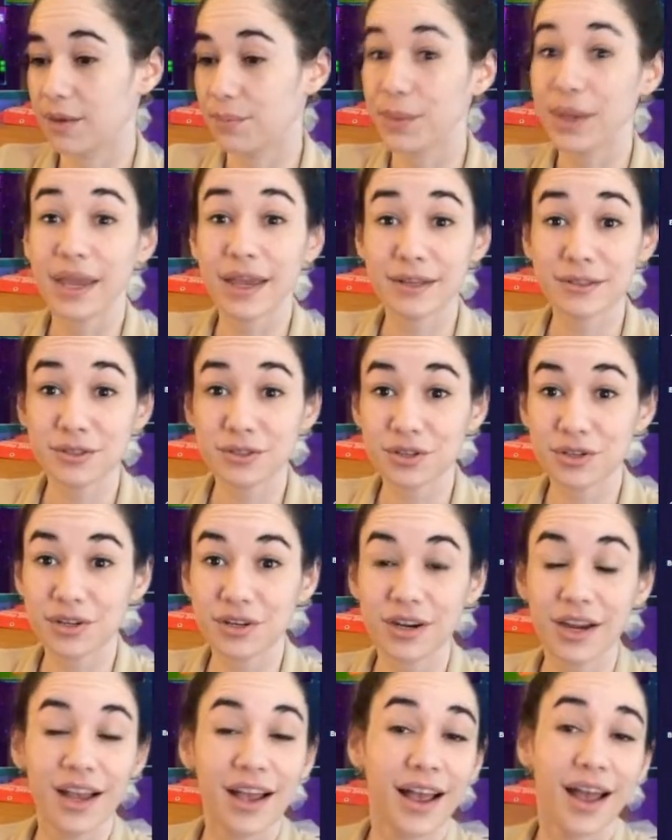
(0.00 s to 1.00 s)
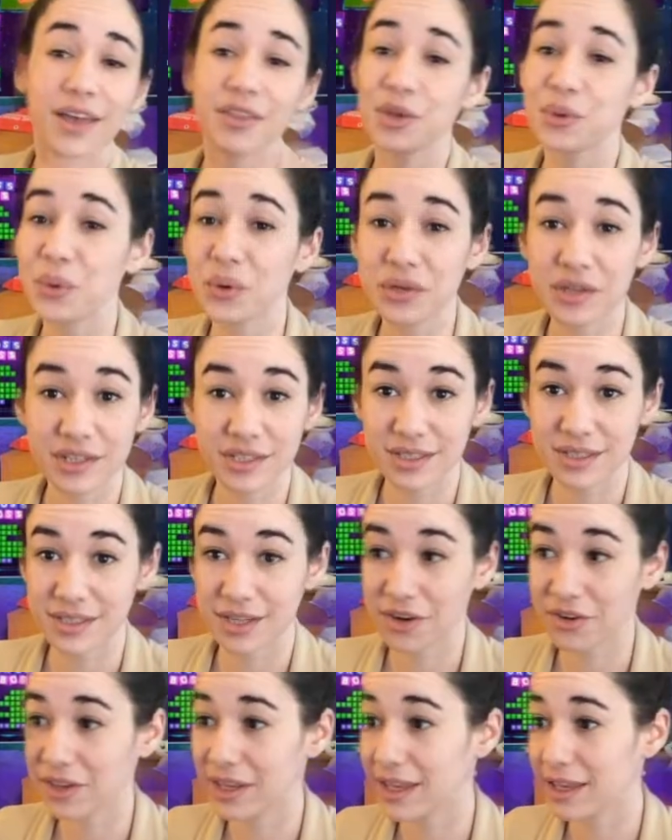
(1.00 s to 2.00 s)
answer, and they won't
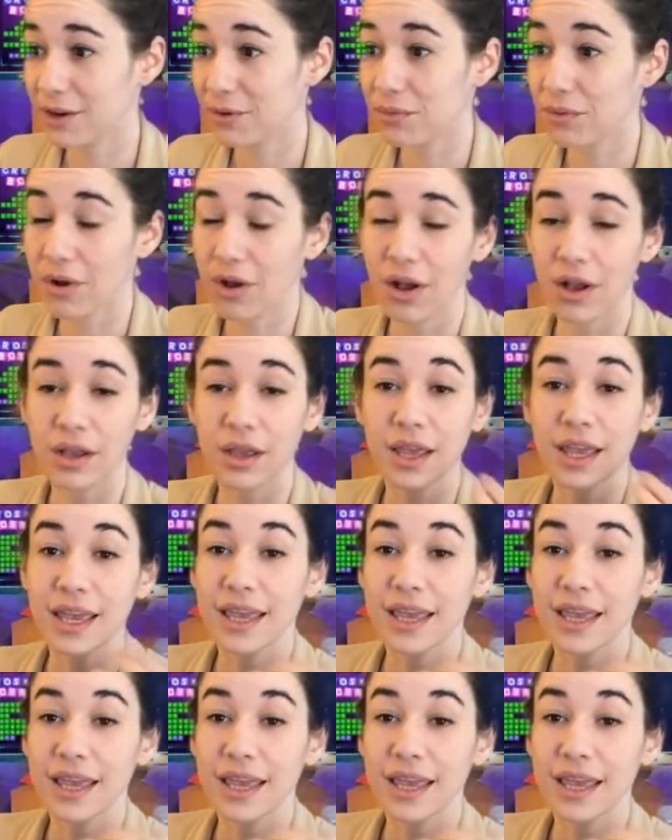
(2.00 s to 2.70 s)
necessarily get it wrong.